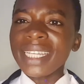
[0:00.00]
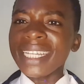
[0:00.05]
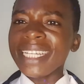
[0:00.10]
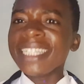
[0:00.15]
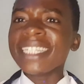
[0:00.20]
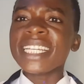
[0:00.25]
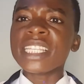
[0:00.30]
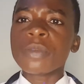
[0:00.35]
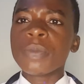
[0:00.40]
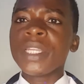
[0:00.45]

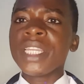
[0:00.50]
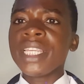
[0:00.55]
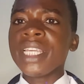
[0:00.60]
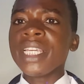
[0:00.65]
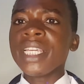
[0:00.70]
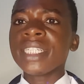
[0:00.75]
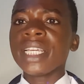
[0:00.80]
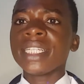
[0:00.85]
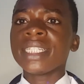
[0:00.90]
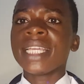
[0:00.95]
it has been
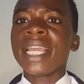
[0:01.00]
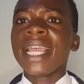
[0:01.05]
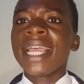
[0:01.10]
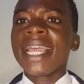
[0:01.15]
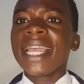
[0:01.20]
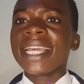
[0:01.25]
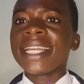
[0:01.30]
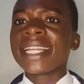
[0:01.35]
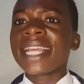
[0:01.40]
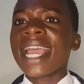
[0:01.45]
heated,
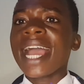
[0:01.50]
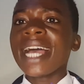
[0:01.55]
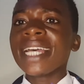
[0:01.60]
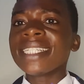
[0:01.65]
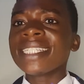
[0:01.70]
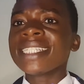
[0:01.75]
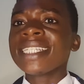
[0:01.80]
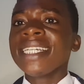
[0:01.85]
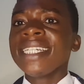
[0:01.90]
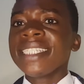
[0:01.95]
and
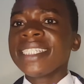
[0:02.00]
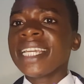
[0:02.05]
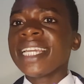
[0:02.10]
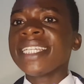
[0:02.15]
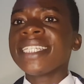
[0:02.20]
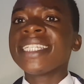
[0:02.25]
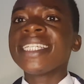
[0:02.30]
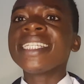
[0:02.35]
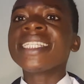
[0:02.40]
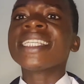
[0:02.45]
gas
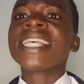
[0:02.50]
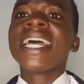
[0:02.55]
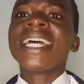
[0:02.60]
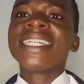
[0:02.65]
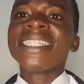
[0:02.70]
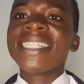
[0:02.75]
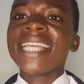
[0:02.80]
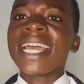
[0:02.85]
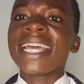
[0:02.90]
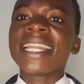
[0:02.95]
changes
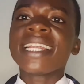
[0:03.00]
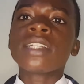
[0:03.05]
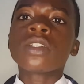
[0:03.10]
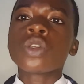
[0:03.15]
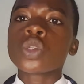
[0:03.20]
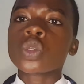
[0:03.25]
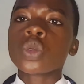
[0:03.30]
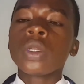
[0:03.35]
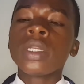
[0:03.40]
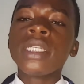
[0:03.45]
direct
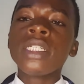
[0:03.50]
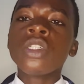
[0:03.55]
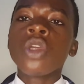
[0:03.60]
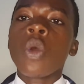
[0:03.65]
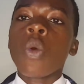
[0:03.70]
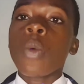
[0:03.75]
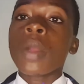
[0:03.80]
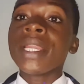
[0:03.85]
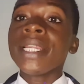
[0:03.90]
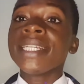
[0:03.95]
to solid
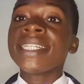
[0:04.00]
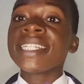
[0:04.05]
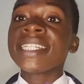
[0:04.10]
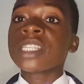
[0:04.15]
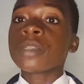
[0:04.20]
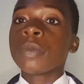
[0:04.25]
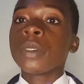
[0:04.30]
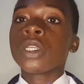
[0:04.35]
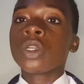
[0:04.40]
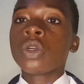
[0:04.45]
when it
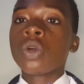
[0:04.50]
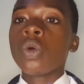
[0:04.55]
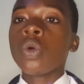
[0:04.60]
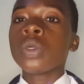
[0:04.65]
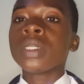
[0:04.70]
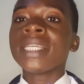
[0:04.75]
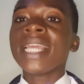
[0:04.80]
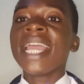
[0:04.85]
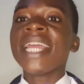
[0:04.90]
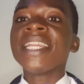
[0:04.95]
has been
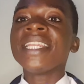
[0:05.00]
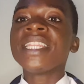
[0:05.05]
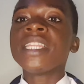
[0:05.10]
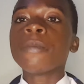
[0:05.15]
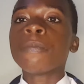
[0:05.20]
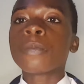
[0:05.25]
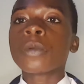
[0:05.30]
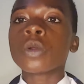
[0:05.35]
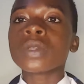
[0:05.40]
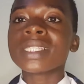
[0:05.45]
cooled, and the
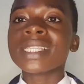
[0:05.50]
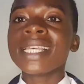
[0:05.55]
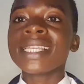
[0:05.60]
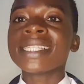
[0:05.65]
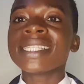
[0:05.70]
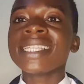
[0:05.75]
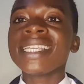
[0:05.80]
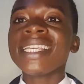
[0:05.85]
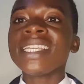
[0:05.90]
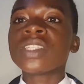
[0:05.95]

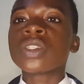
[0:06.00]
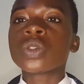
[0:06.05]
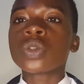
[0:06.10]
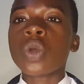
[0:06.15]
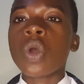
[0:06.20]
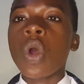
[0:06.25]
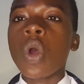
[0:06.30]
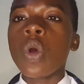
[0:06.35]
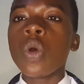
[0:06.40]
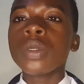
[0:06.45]
process is
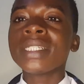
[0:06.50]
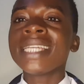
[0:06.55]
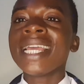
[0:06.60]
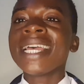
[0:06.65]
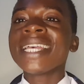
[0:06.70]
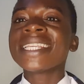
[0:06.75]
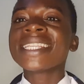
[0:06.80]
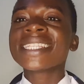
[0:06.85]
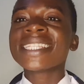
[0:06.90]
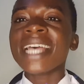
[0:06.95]
called
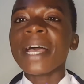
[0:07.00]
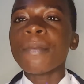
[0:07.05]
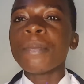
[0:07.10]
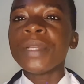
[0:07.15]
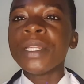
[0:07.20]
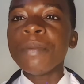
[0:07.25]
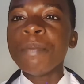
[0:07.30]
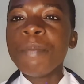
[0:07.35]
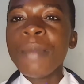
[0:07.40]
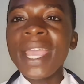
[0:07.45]

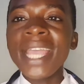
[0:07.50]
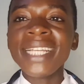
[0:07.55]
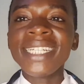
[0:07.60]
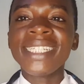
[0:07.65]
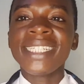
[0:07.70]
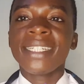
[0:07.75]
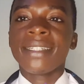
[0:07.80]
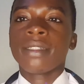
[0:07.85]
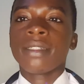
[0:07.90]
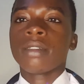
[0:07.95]

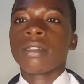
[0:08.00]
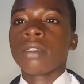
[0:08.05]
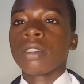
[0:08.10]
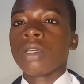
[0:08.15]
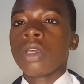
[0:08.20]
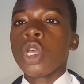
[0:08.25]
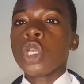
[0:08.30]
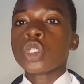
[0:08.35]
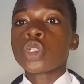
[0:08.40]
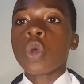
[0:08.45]
sublimation.
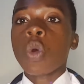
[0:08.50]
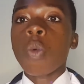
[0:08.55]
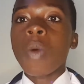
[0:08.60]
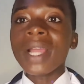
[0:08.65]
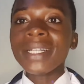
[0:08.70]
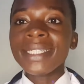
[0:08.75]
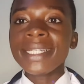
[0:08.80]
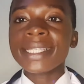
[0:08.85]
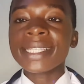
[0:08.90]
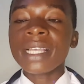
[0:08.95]
So
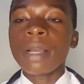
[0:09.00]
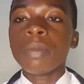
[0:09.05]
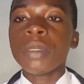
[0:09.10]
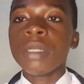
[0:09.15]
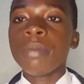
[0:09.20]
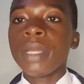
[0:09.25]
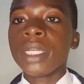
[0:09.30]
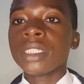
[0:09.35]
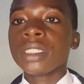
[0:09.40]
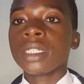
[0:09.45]
what is
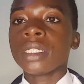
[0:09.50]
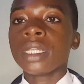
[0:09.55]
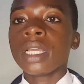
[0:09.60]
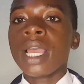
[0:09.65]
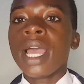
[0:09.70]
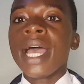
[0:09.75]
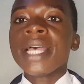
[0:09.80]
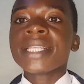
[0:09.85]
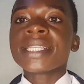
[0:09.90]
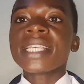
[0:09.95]
sublimation?
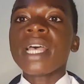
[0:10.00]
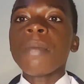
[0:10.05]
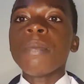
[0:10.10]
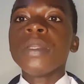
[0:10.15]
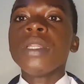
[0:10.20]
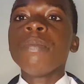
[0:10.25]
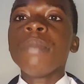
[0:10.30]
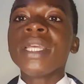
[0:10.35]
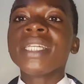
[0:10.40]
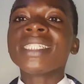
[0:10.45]

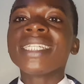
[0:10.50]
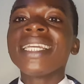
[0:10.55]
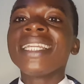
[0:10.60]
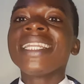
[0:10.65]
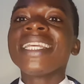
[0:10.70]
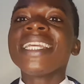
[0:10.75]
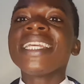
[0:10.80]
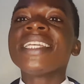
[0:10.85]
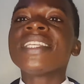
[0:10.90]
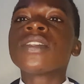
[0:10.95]

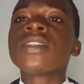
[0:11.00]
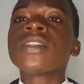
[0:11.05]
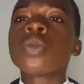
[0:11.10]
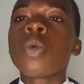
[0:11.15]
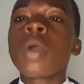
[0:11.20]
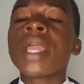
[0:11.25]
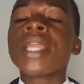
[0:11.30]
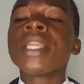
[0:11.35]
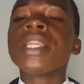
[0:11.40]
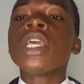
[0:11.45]
Sublimation is
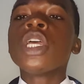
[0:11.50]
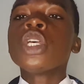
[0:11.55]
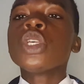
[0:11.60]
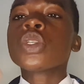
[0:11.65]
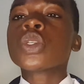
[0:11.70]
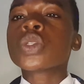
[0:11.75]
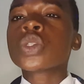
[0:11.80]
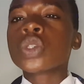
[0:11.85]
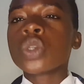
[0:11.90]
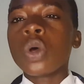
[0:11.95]
when
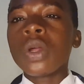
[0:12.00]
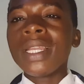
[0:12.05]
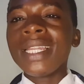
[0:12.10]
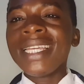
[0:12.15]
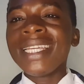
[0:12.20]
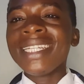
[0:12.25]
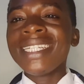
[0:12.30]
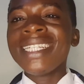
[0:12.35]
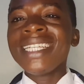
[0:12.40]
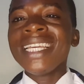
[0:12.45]

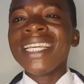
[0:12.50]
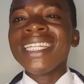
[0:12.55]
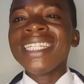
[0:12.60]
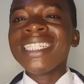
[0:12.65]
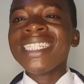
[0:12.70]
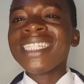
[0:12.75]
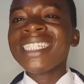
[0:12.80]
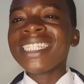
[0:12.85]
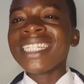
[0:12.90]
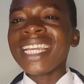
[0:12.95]
solid
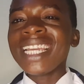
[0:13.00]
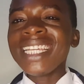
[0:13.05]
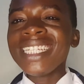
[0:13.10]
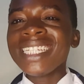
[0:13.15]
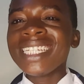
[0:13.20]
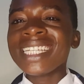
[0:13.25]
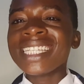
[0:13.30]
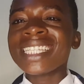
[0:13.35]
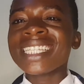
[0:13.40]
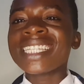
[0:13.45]

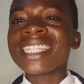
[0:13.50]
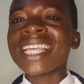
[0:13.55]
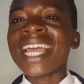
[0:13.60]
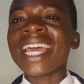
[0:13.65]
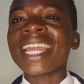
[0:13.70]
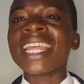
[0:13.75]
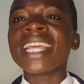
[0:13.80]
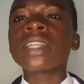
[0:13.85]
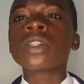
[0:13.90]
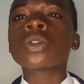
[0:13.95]
changes
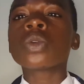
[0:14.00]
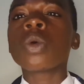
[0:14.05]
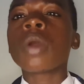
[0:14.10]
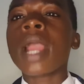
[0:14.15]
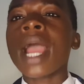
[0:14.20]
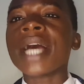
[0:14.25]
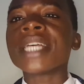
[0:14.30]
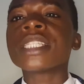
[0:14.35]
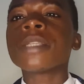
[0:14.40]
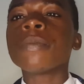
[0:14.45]
direct to
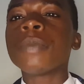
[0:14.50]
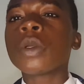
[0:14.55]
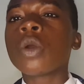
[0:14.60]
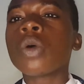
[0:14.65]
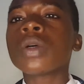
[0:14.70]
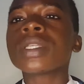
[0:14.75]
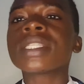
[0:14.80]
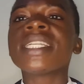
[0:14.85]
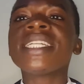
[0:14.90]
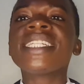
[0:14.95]
gas
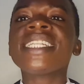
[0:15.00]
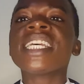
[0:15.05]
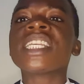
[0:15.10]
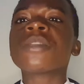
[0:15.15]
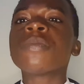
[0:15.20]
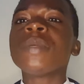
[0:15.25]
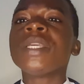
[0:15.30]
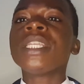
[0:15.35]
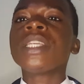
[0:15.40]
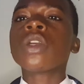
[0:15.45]
because it has
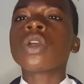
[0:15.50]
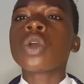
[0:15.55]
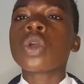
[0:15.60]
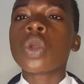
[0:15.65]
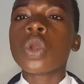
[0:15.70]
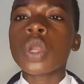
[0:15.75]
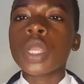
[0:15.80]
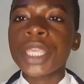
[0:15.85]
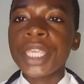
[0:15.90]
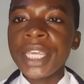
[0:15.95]
been
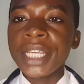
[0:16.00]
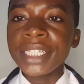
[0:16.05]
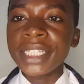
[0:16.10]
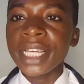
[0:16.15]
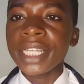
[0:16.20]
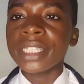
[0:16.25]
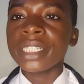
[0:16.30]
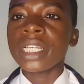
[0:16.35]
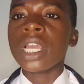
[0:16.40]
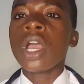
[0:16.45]

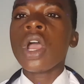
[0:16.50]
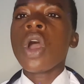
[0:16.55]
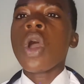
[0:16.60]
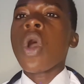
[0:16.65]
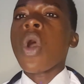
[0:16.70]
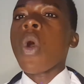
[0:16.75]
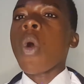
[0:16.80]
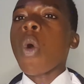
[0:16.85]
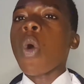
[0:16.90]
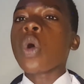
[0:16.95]
heated,
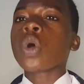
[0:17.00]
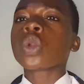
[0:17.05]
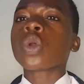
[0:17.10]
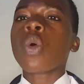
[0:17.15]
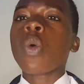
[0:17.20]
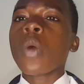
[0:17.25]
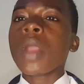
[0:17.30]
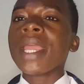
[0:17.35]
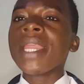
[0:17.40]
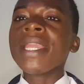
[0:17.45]

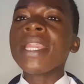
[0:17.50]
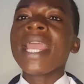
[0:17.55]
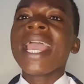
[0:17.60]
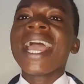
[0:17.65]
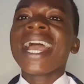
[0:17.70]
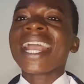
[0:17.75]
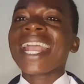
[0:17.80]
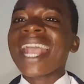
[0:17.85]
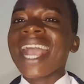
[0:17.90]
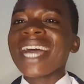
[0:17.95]
or
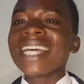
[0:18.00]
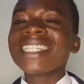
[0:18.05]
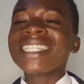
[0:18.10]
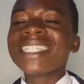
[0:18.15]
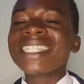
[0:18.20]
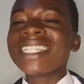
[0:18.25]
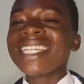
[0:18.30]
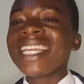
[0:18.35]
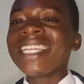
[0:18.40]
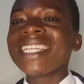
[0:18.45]
when
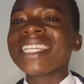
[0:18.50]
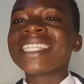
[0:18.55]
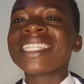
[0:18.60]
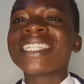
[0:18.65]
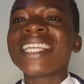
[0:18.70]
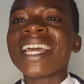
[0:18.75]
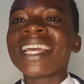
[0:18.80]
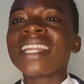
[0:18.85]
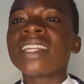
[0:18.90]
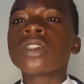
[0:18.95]
gas changes
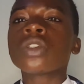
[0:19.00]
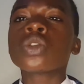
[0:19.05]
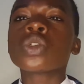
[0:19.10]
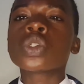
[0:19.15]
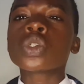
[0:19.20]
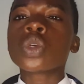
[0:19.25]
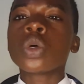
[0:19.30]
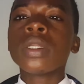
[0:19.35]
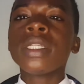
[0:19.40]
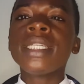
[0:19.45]
direct to
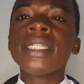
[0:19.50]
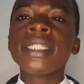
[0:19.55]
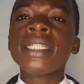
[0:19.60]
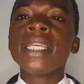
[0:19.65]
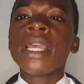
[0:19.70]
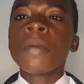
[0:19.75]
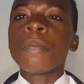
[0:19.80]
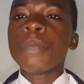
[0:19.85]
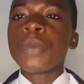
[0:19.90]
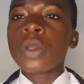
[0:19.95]
solid
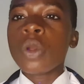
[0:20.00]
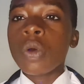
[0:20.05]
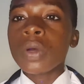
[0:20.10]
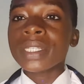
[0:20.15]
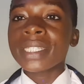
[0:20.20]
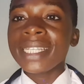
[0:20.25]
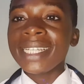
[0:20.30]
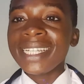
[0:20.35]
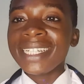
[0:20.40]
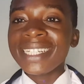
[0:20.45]

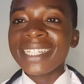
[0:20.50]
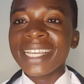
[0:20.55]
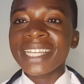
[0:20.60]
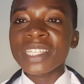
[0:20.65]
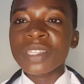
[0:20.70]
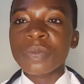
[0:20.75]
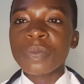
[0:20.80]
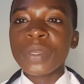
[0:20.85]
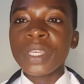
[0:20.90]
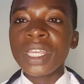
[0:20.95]
because it
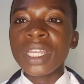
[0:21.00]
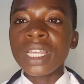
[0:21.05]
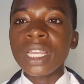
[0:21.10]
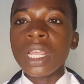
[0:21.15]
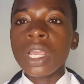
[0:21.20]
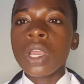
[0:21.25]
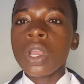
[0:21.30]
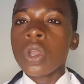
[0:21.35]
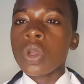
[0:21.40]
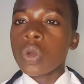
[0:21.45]
has
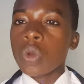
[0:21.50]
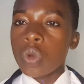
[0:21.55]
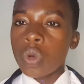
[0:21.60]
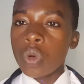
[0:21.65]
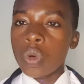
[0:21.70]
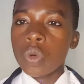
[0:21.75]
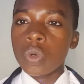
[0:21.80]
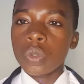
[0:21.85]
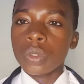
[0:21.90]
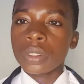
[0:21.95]
been
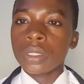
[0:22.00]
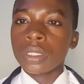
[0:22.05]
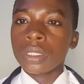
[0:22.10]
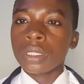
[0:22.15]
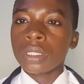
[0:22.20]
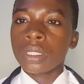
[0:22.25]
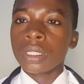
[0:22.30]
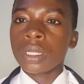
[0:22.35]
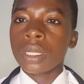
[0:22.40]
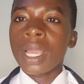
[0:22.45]
cooled.
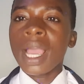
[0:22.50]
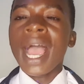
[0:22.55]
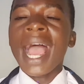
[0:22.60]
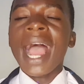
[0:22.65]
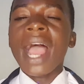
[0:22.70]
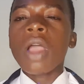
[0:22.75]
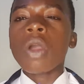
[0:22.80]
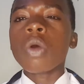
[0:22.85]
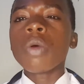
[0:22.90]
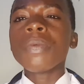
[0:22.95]

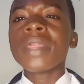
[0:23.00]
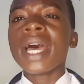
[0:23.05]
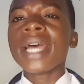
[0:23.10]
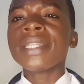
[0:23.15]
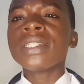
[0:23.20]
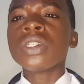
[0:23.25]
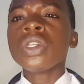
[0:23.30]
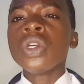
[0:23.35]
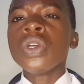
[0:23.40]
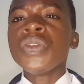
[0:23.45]
I hope
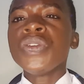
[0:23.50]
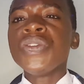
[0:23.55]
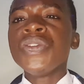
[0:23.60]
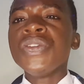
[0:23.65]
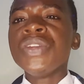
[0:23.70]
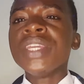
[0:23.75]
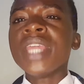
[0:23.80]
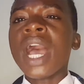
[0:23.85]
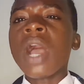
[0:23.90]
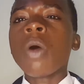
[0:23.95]
that you
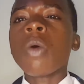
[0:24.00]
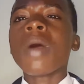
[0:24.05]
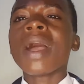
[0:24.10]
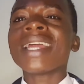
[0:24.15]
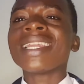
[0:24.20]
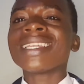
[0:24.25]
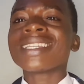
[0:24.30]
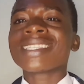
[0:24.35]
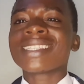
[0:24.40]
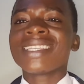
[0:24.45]
now
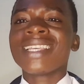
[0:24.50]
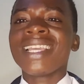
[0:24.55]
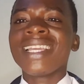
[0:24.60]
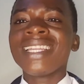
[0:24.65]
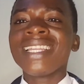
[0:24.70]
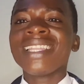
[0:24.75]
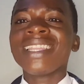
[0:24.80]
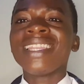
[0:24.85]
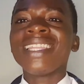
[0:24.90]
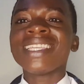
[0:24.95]

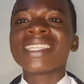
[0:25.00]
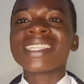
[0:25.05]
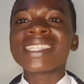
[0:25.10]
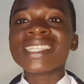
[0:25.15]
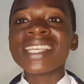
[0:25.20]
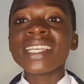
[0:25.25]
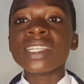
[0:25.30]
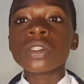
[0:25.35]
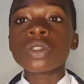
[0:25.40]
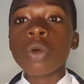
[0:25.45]
understand the
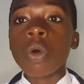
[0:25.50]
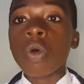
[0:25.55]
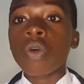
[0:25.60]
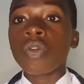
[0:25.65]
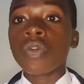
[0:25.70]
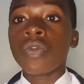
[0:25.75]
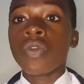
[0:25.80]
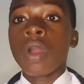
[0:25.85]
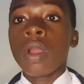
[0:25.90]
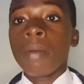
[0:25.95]
states of
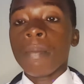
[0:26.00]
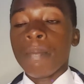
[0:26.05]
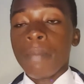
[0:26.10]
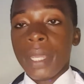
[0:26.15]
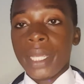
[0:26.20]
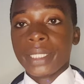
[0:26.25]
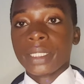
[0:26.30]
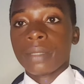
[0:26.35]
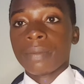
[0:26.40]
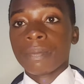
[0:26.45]

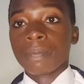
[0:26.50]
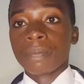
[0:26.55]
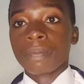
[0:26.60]
matter.